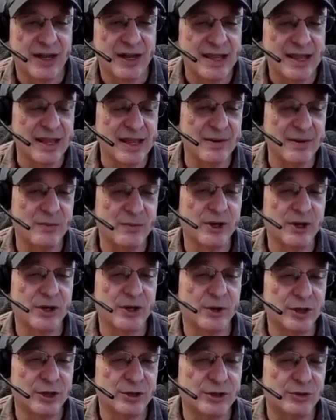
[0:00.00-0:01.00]
and then we're
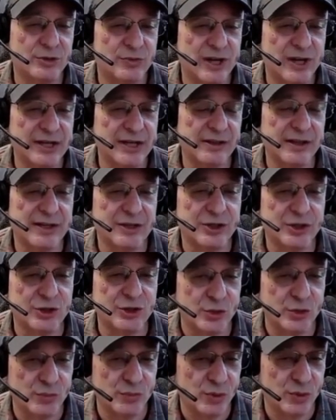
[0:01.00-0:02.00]
going to regulate
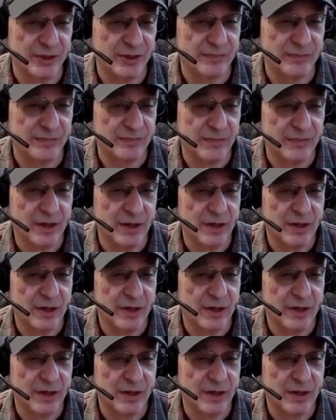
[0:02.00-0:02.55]
the dew point.